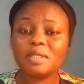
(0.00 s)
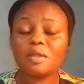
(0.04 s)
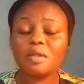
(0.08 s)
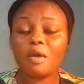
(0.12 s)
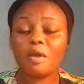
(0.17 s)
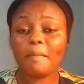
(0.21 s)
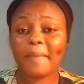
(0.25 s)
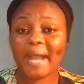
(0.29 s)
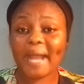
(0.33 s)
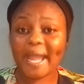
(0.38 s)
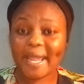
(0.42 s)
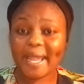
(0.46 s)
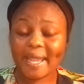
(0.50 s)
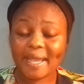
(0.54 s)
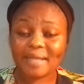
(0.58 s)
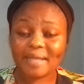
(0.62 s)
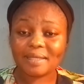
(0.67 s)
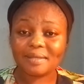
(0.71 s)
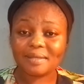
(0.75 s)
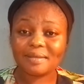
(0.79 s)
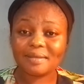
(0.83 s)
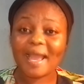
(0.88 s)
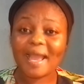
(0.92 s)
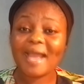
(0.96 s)
number 8,
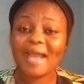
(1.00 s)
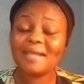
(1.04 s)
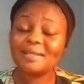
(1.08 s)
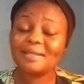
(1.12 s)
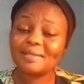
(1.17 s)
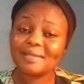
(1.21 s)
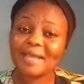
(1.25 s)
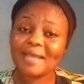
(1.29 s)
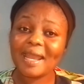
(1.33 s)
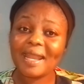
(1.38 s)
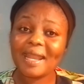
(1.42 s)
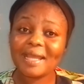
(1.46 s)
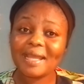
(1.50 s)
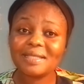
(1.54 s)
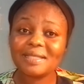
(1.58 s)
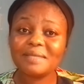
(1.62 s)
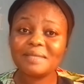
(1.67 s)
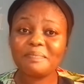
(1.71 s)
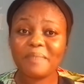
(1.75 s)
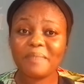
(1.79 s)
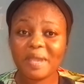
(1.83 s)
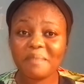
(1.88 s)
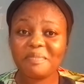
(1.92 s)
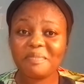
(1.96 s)
excellent
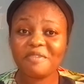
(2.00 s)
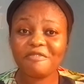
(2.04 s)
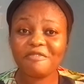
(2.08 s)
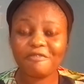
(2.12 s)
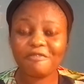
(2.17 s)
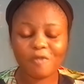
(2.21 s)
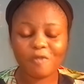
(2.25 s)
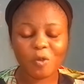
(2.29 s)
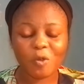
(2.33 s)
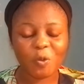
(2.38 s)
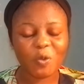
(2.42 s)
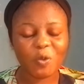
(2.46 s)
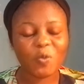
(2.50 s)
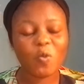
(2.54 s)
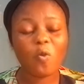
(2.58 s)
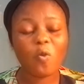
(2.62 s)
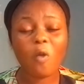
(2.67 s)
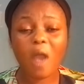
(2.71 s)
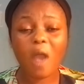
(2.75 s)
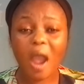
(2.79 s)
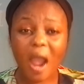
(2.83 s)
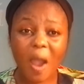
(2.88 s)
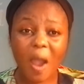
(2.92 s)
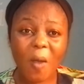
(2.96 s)
baby food.
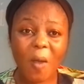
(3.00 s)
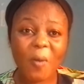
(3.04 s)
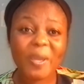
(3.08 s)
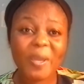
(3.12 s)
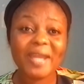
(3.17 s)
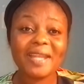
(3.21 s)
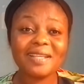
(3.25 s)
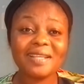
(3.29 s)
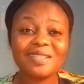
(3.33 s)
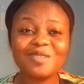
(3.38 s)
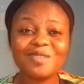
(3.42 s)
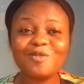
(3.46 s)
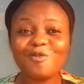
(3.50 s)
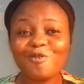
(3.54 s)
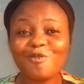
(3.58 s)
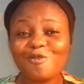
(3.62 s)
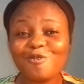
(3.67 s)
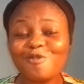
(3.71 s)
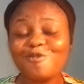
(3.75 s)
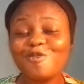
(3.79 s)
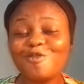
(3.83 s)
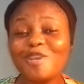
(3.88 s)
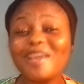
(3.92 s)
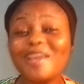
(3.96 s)
Wow, it is good.
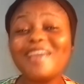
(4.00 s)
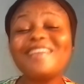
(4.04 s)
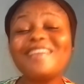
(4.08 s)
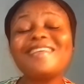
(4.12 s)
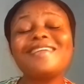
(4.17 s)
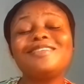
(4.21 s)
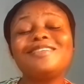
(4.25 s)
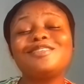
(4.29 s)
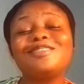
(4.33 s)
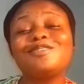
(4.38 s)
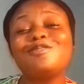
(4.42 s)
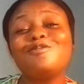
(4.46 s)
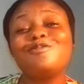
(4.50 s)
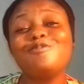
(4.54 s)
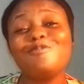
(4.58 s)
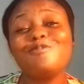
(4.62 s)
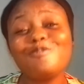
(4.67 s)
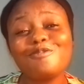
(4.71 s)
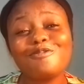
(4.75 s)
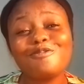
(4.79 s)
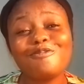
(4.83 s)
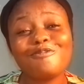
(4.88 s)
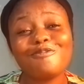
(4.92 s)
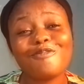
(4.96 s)
It is
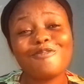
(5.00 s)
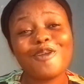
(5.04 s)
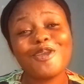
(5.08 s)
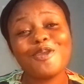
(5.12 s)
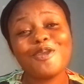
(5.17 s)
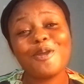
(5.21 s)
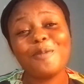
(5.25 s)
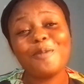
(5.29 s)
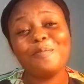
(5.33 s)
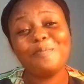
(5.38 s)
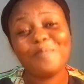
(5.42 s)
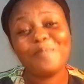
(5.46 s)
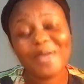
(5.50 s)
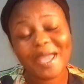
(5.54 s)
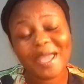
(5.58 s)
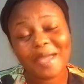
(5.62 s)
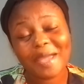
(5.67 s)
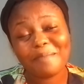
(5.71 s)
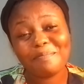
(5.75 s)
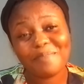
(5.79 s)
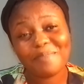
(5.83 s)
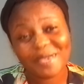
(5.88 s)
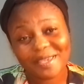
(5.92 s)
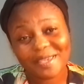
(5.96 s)
good for your
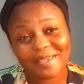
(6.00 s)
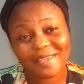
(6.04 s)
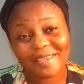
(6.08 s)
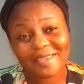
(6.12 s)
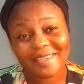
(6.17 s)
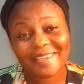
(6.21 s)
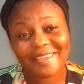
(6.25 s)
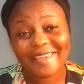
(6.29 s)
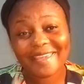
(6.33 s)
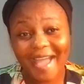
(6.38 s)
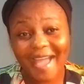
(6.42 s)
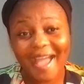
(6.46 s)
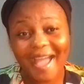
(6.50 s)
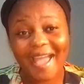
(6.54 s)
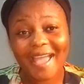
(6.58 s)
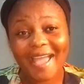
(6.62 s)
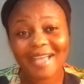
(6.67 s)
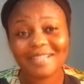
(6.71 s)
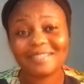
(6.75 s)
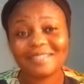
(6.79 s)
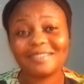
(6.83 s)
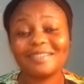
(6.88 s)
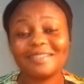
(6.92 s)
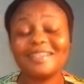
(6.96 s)
baby.
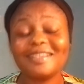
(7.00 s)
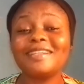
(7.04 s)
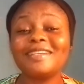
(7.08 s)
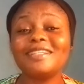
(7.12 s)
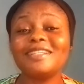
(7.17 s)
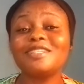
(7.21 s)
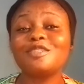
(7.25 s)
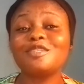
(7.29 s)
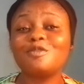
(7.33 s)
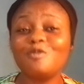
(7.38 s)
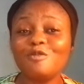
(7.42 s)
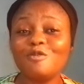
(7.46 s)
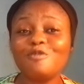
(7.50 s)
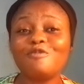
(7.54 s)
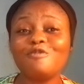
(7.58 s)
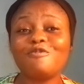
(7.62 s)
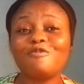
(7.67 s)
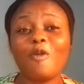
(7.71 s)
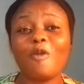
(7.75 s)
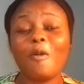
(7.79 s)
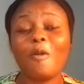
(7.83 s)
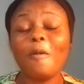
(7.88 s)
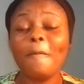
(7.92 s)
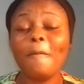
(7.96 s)
Yes, it is good
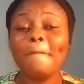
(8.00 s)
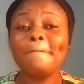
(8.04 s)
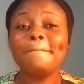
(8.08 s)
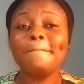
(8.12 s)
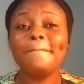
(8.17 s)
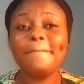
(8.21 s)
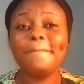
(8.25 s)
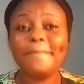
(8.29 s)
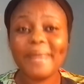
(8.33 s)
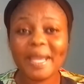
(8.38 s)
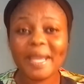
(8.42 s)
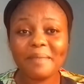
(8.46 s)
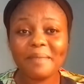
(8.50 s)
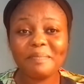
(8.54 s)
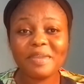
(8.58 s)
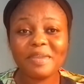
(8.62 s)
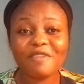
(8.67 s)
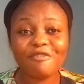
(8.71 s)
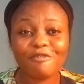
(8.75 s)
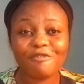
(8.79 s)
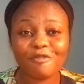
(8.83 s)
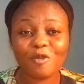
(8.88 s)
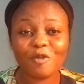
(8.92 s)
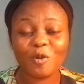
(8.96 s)
for baby
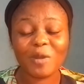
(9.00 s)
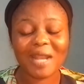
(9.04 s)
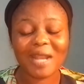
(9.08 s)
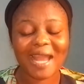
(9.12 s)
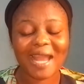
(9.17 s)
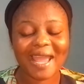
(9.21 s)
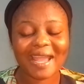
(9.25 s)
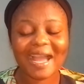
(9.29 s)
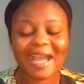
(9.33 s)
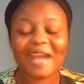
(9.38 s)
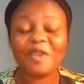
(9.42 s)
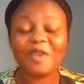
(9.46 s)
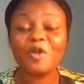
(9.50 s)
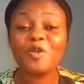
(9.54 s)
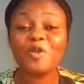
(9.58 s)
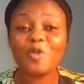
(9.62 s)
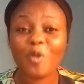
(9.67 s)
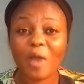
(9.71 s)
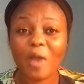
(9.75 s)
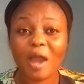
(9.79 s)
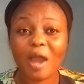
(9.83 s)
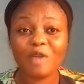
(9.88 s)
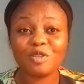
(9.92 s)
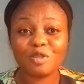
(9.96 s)
food. Like, I don't
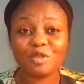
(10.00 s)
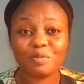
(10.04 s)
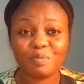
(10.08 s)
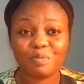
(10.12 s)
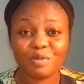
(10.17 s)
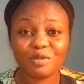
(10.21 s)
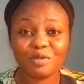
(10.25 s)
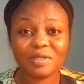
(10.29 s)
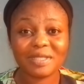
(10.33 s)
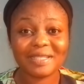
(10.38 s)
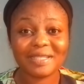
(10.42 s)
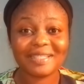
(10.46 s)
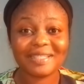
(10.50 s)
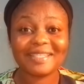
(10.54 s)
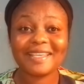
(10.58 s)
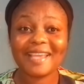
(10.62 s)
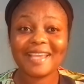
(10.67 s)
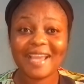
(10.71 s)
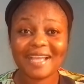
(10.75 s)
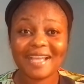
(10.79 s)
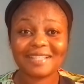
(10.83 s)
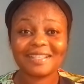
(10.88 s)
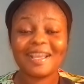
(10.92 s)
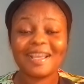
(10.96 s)
know how to put it.
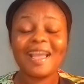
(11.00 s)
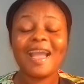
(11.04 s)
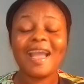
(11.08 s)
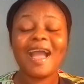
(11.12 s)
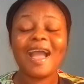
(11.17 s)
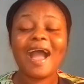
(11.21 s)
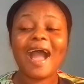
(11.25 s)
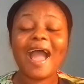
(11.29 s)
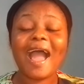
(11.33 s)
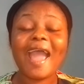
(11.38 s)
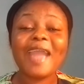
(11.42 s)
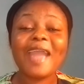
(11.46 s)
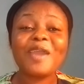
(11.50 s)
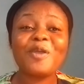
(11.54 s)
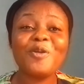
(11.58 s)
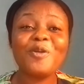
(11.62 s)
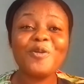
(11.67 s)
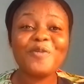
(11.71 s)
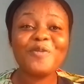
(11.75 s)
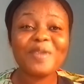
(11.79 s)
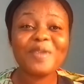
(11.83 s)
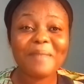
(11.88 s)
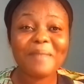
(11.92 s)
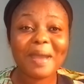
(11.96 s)
Yes, I
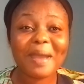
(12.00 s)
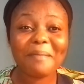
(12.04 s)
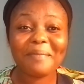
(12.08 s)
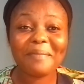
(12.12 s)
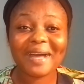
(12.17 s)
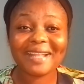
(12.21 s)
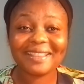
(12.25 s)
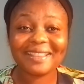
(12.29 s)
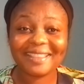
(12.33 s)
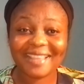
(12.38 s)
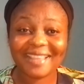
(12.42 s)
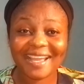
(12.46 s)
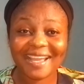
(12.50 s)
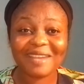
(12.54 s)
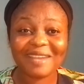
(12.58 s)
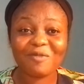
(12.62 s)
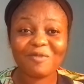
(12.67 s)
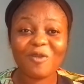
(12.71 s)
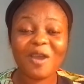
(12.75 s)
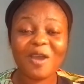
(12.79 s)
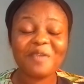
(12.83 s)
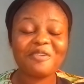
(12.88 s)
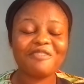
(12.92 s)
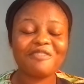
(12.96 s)
could remember then
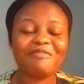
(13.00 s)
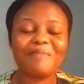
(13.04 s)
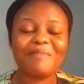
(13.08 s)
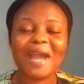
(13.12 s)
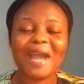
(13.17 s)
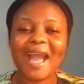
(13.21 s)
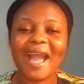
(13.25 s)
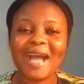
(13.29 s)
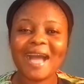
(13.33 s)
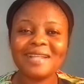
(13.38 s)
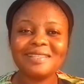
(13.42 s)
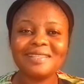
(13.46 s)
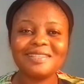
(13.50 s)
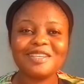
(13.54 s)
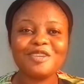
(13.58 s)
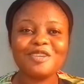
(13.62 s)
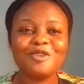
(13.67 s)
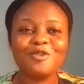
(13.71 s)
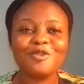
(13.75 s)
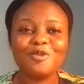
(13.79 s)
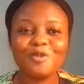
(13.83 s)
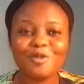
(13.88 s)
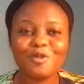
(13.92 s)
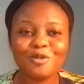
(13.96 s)
one of my auntie
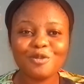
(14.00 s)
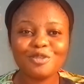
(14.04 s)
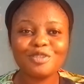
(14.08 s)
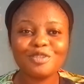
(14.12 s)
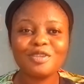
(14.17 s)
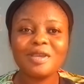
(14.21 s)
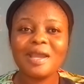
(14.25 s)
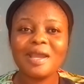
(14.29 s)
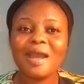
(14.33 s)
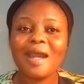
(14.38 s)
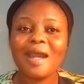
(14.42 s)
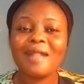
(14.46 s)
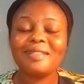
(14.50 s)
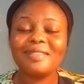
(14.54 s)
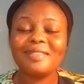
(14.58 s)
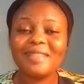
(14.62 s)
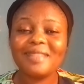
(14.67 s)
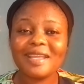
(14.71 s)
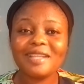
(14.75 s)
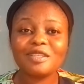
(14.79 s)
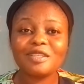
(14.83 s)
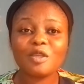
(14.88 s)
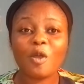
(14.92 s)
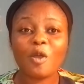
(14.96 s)
used
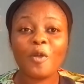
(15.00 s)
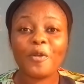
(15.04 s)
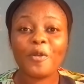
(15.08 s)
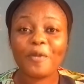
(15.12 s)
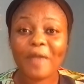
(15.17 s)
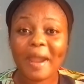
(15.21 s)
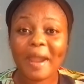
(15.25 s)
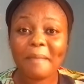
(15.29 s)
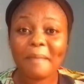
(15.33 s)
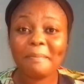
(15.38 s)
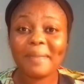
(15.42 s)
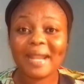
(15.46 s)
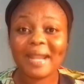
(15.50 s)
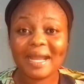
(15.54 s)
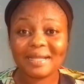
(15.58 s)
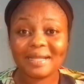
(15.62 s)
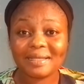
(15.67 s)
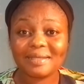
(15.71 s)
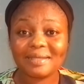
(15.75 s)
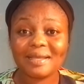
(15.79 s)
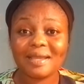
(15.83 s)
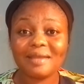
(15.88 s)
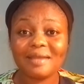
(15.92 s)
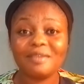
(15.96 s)
this unripe
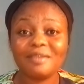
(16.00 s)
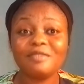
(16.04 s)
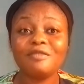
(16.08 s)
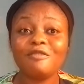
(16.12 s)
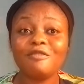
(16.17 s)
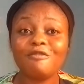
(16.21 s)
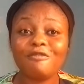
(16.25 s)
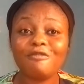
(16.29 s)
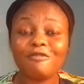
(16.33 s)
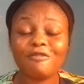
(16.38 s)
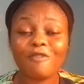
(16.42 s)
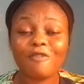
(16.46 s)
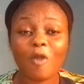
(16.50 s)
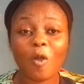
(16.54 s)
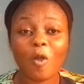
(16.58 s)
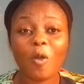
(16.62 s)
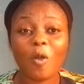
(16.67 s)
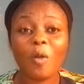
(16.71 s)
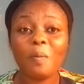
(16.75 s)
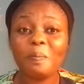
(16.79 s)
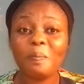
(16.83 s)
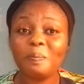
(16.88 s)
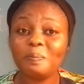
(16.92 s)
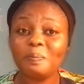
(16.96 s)
plantain
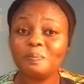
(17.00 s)
for